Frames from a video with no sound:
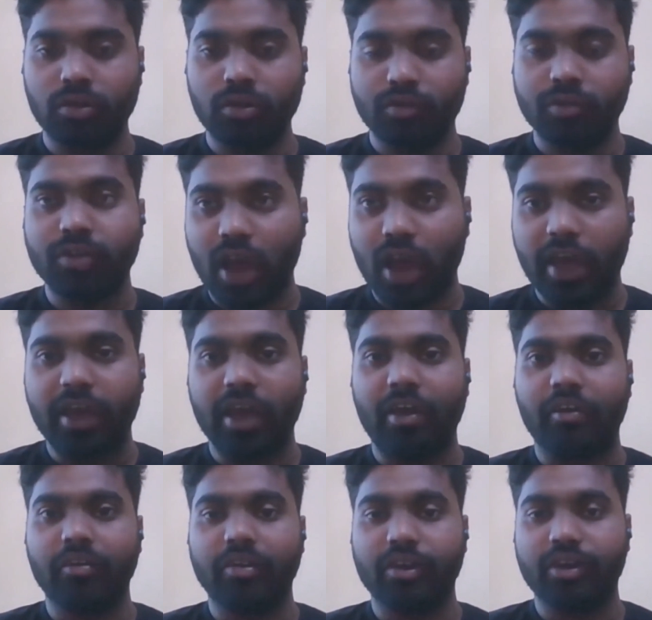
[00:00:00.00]
which I
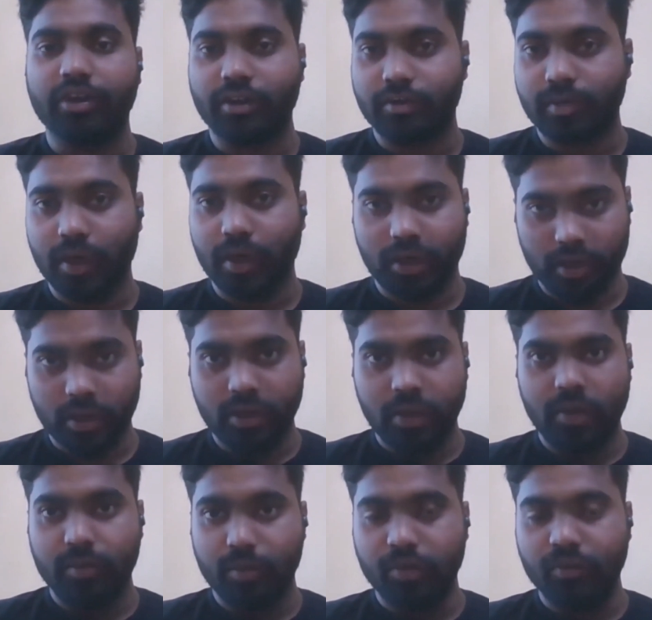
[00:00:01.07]
have given my
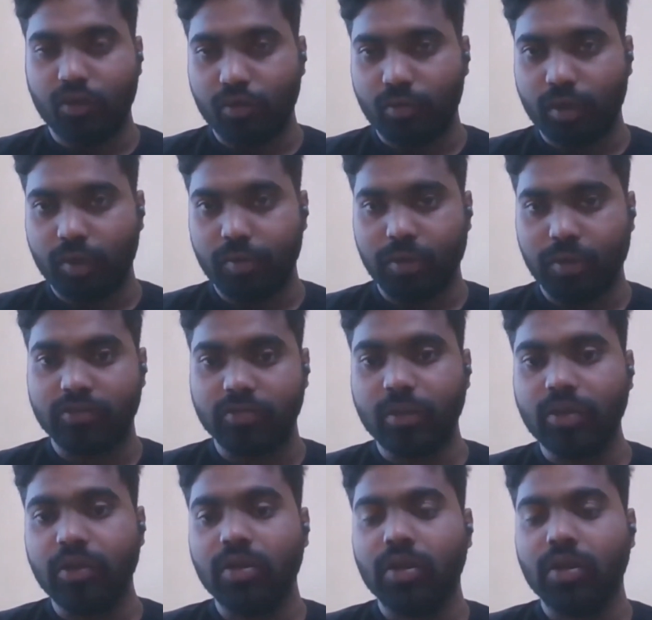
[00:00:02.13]
before my placement.